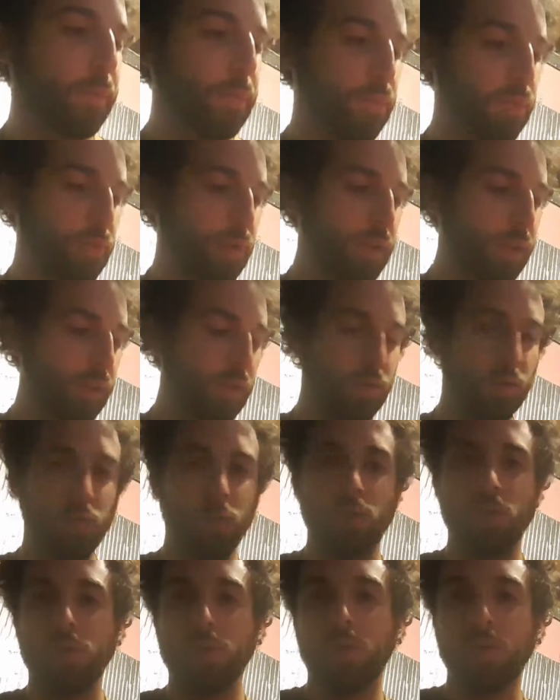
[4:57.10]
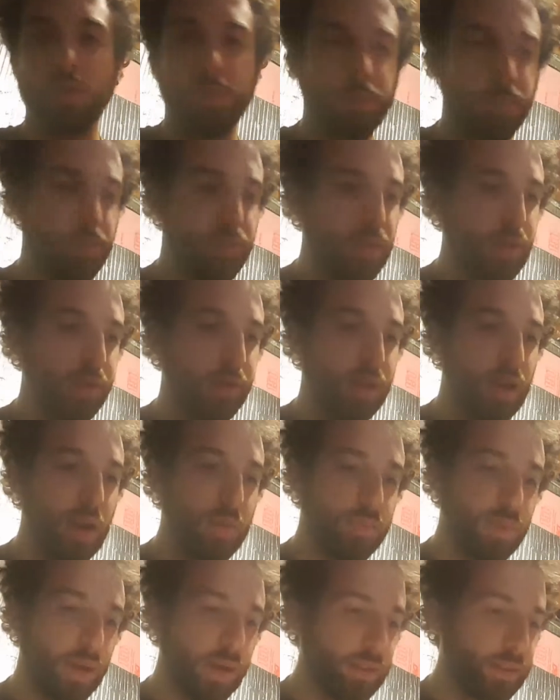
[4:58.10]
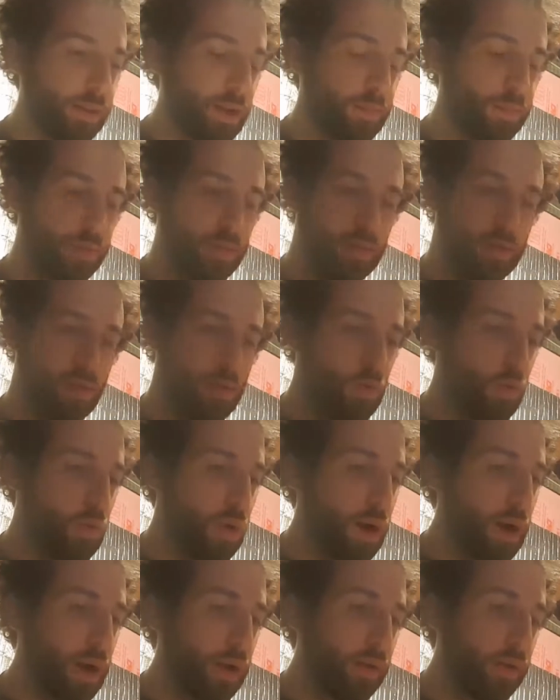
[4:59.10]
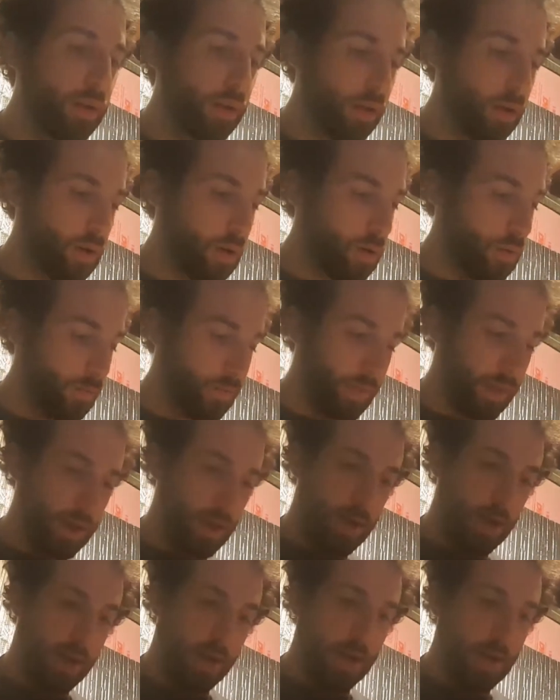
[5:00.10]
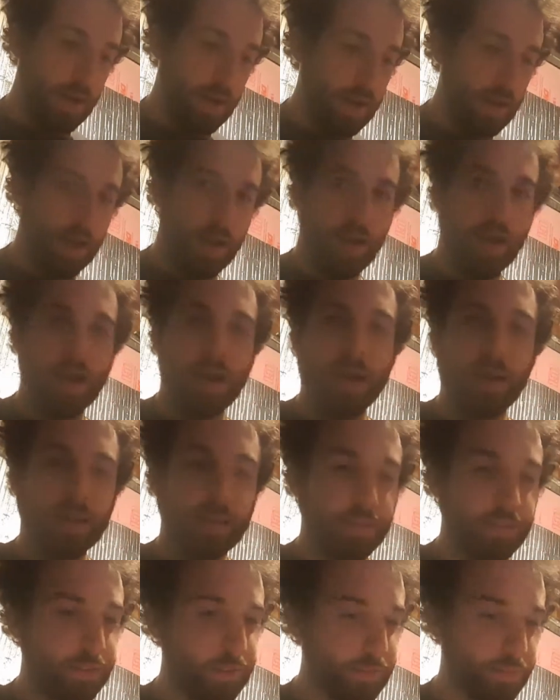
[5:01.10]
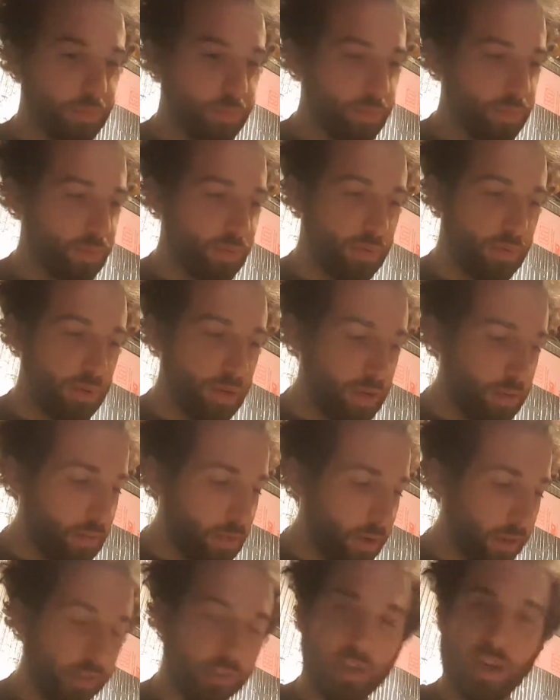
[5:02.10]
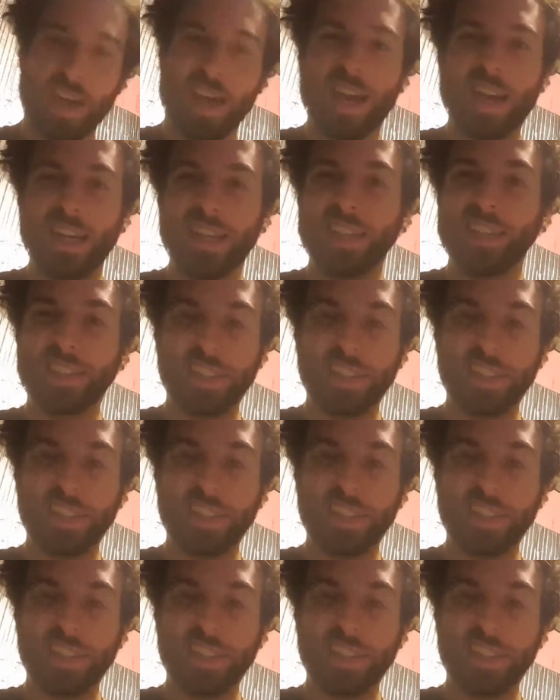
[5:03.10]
a pretty cool book that I picked up a while ago. It has pretty much any